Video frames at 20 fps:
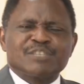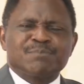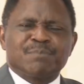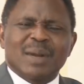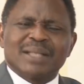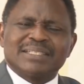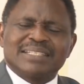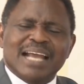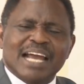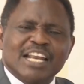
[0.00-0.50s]
is
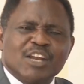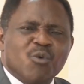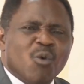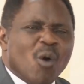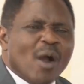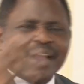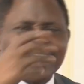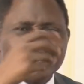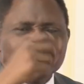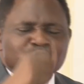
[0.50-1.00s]
practically
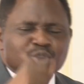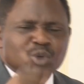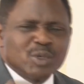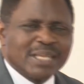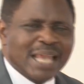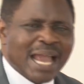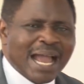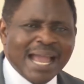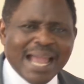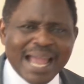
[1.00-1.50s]
working through
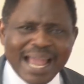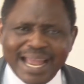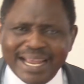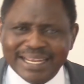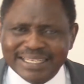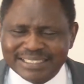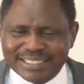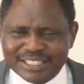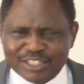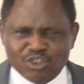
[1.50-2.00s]
their
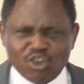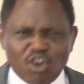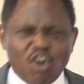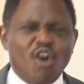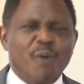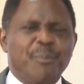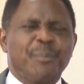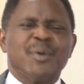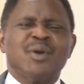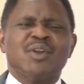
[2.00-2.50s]
hands.
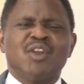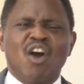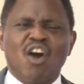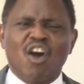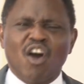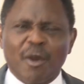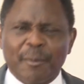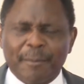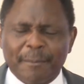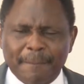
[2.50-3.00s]
Open
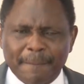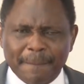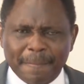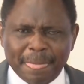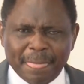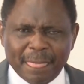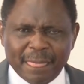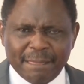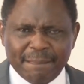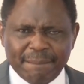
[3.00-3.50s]
up,
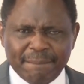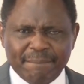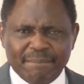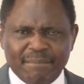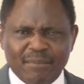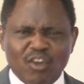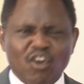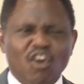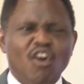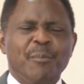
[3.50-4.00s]

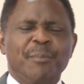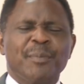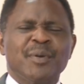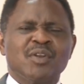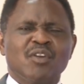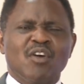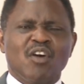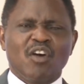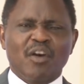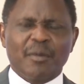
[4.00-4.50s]

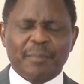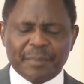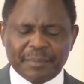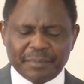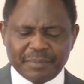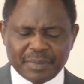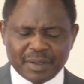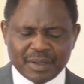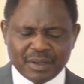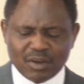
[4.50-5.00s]
open up,
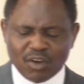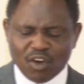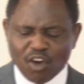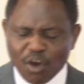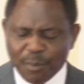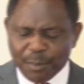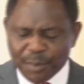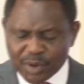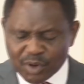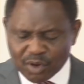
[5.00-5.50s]

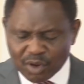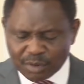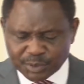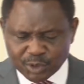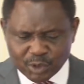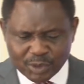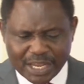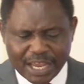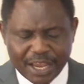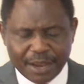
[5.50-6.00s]
open up
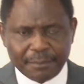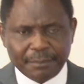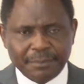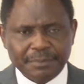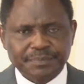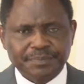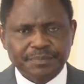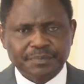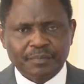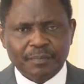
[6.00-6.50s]
to them.
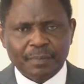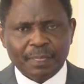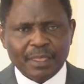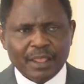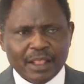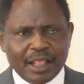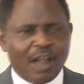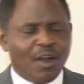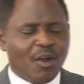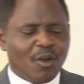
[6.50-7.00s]

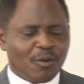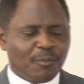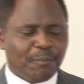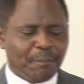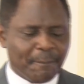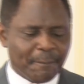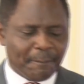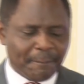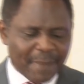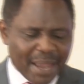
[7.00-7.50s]
Now,
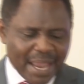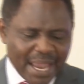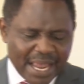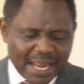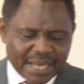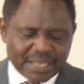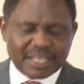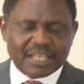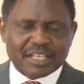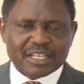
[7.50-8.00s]

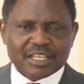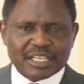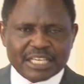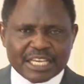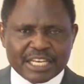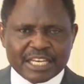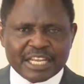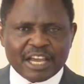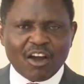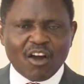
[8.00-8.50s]
men
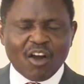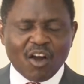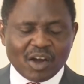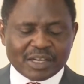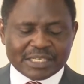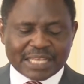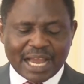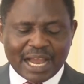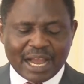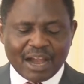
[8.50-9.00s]
in the
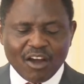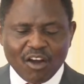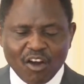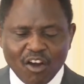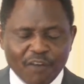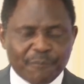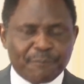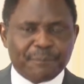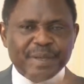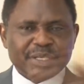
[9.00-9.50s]
order
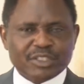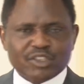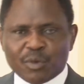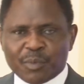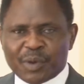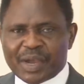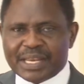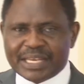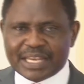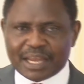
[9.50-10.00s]
of
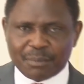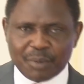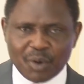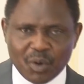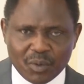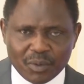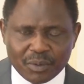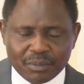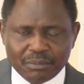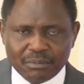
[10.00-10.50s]
Bishop
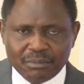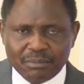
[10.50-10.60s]
Oyedepo,